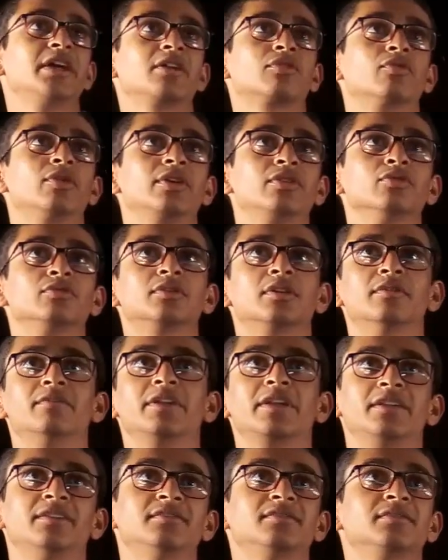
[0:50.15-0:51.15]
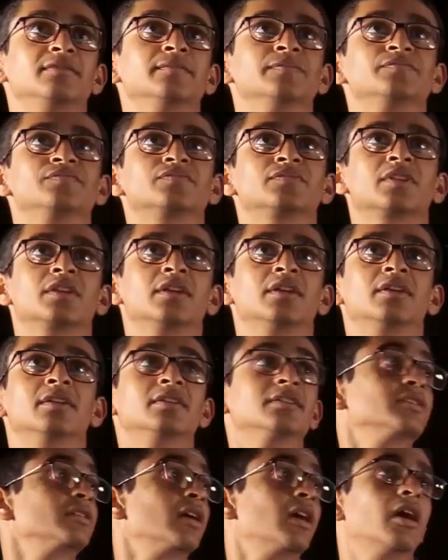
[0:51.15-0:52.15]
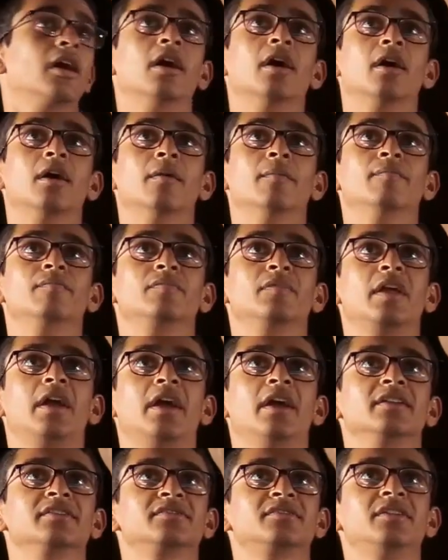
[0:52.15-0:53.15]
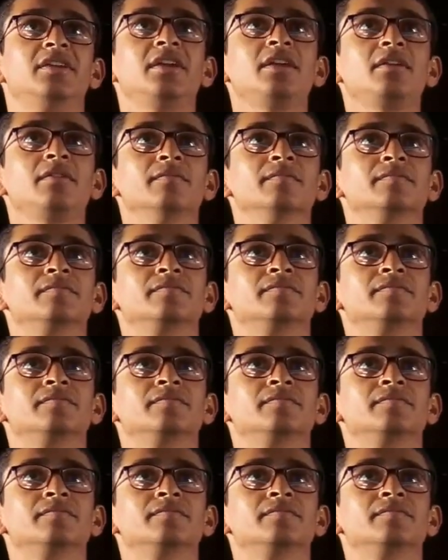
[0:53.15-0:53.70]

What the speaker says: are going to cover is SDCAV